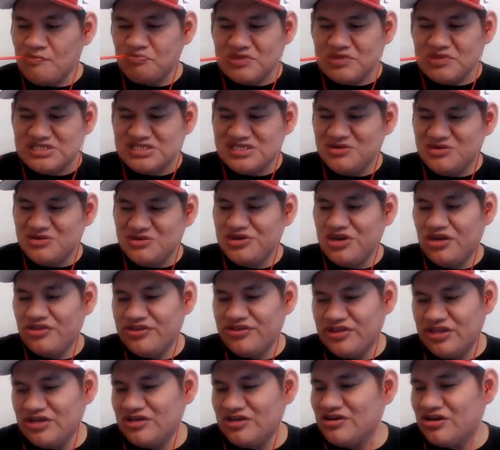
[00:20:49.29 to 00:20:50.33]
see what all the
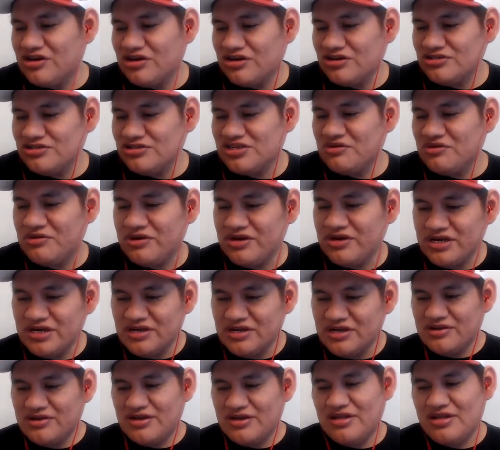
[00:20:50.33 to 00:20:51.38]
little girls are wearing.